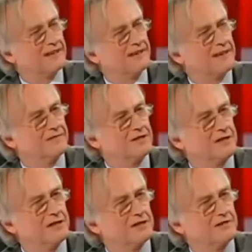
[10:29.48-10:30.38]
Um, I've
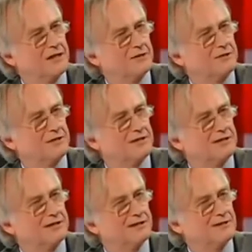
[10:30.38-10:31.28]
never heard of that one.
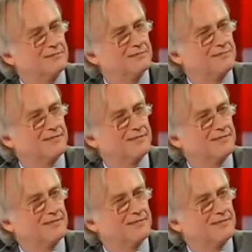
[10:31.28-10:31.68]
Yeah. Um,